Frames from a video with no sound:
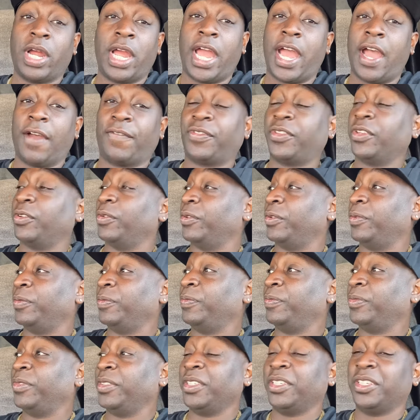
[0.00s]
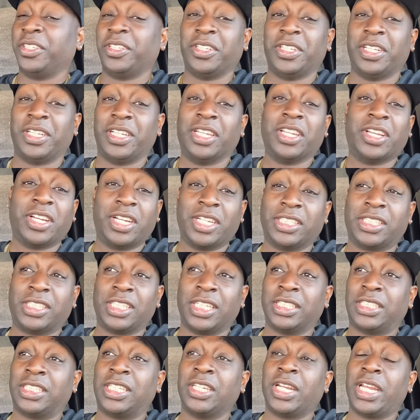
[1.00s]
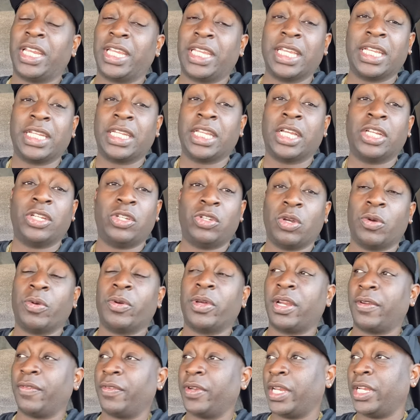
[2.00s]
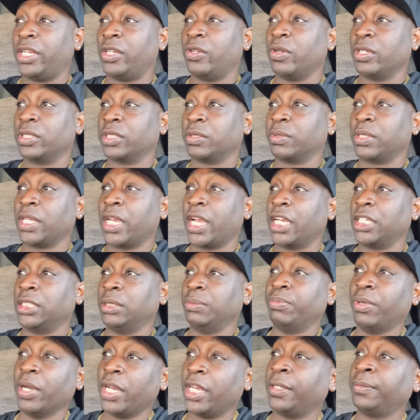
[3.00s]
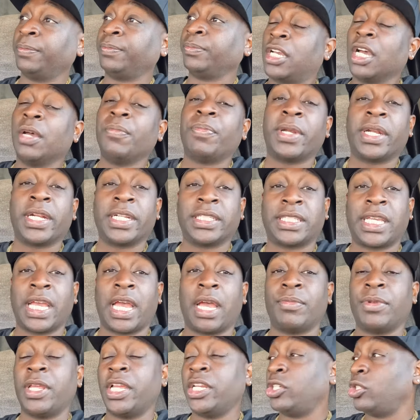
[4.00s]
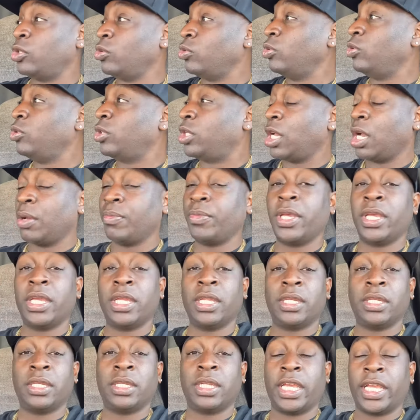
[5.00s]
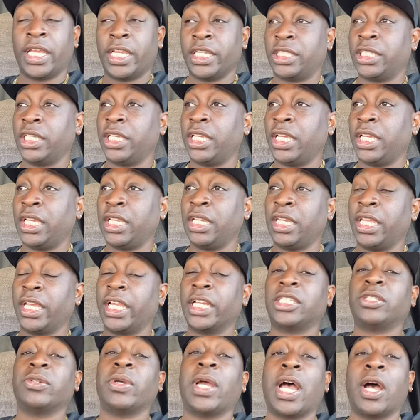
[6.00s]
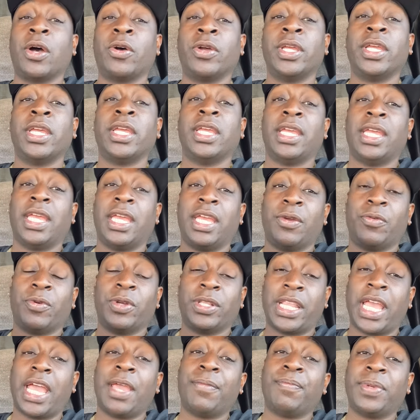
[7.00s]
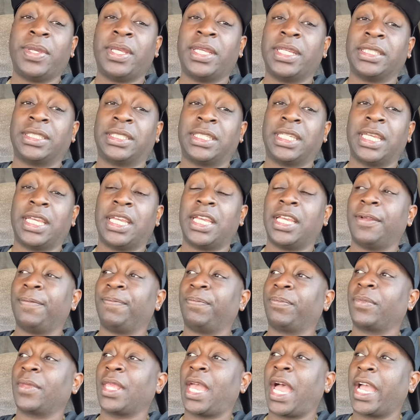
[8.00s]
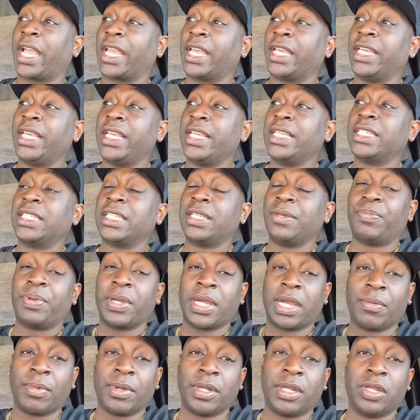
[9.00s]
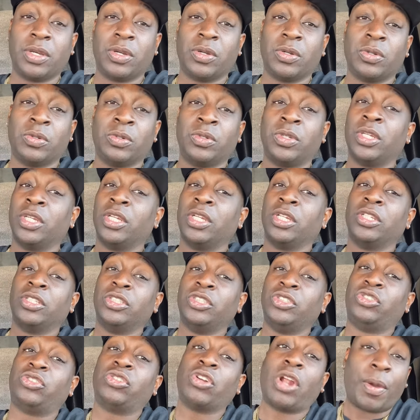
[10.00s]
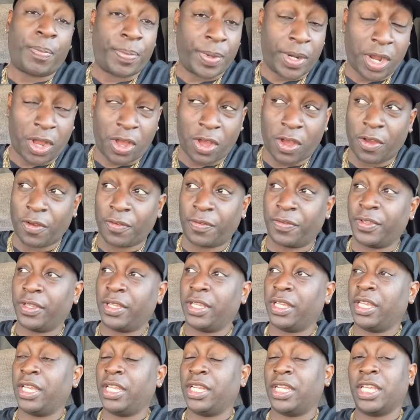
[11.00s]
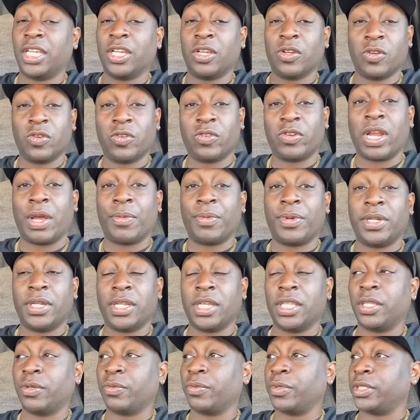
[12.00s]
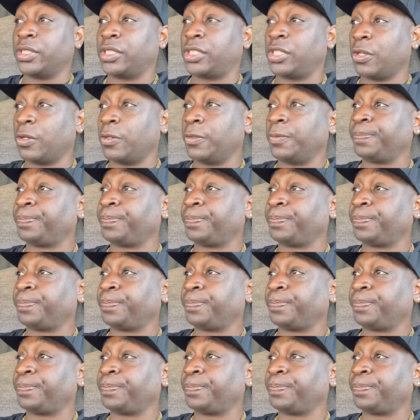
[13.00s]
after lunch until they get done doing whatever they're doing sometimes. But good bit of the time they do, you come in, they get you in, they get you out. And with that being said, I can easily pick up a load, drop it off, and then go grab another one. So